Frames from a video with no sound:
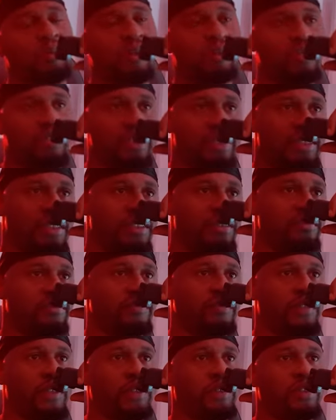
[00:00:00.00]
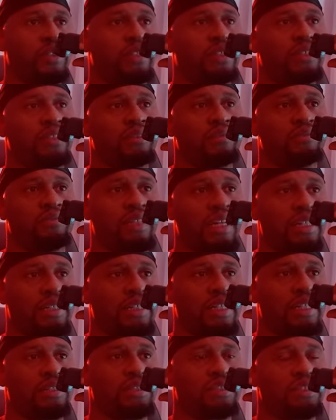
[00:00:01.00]
with my release. Felt good,
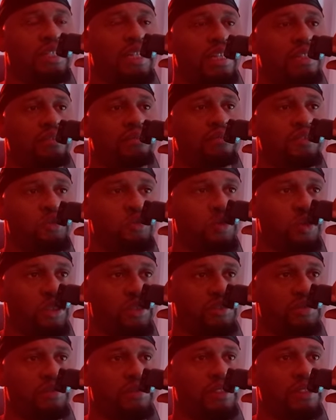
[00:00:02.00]
knocked down the shot, two points for